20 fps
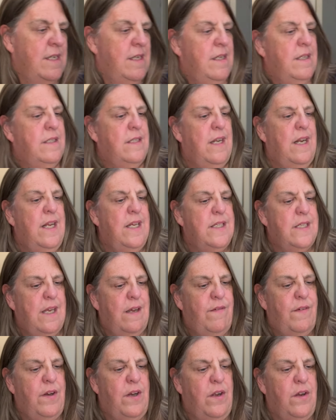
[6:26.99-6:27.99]
So let's
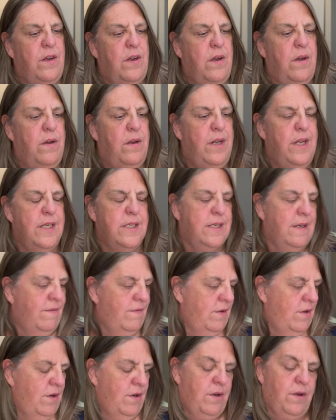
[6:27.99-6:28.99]
have a look at
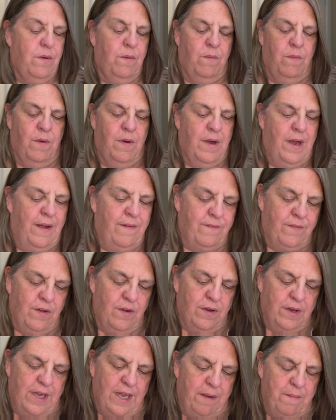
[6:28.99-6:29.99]
what I've
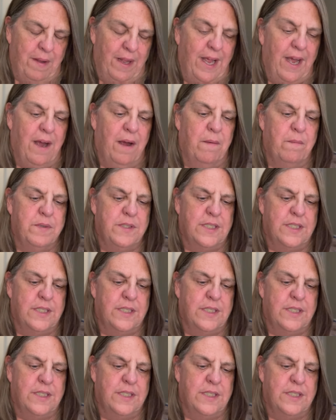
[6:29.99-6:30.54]
got coming up.